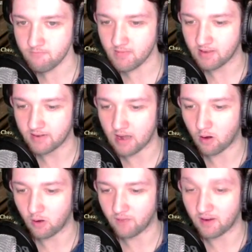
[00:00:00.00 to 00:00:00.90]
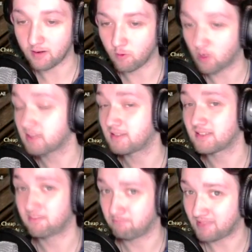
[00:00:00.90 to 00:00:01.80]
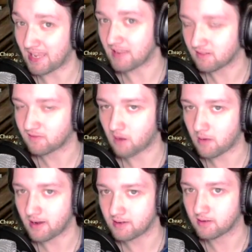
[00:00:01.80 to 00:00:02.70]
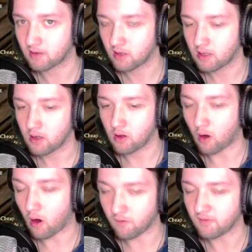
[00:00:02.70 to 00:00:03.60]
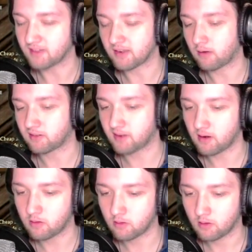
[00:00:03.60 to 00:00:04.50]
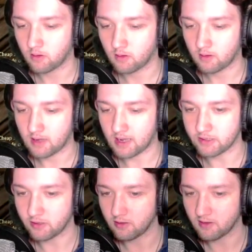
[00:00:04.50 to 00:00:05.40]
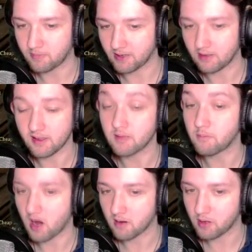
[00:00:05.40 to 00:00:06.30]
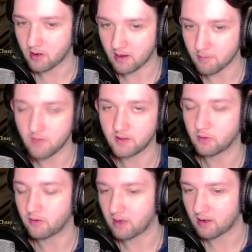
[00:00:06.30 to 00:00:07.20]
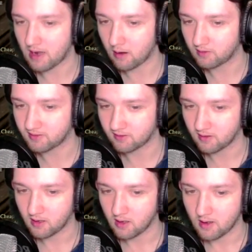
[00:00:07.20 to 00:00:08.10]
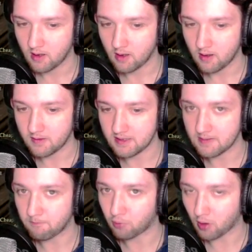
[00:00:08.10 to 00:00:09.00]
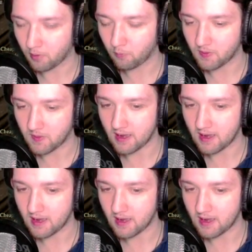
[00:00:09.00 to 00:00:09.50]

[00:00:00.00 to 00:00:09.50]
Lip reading: Now, if I wanted to take this farmhand off this house now, and you can do this by clicking the mark button and move it to another house, the problem with that